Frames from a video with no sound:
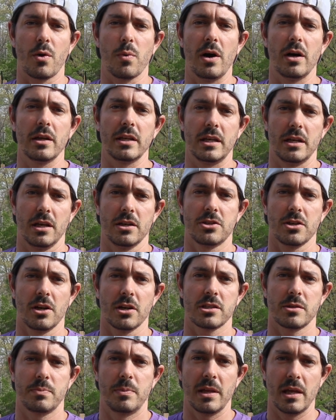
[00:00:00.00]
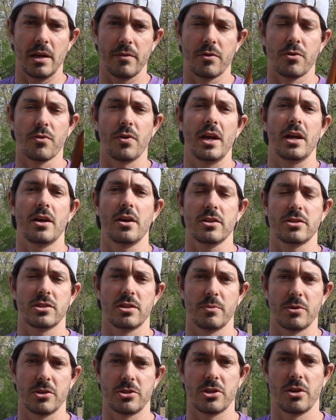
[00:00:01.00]
quality nunchucks, but they have great
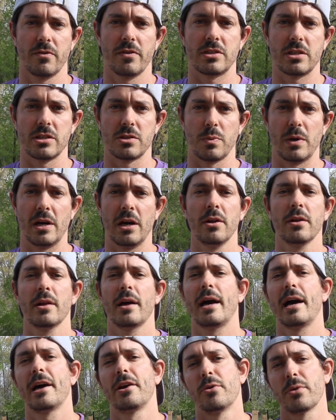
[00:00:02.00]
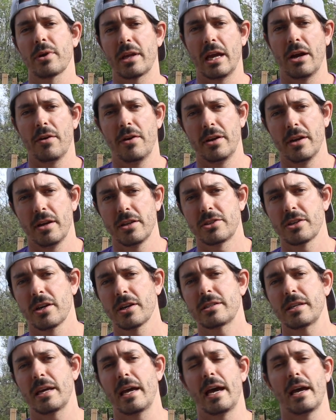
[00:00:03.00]
customer service as well. I don't carry
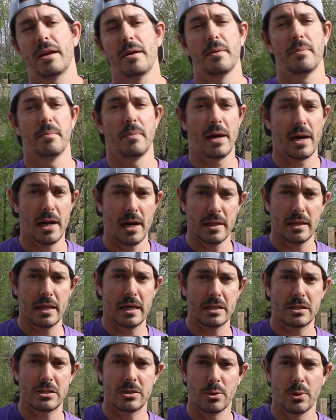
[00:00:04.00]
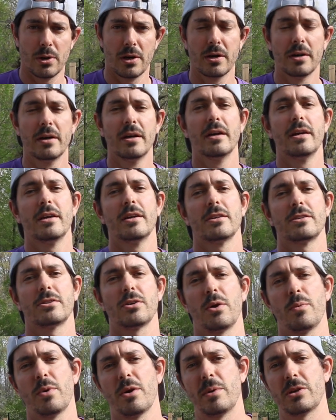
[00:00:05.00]
nunchucks at my online store, so
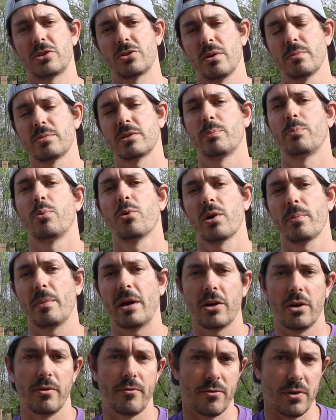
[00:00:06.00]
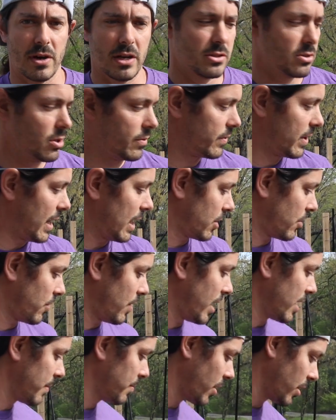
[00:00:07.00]
I want to make sure I'm supporting my good friends over at
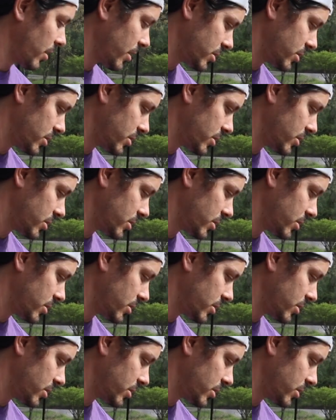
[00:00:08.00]
Karate Mart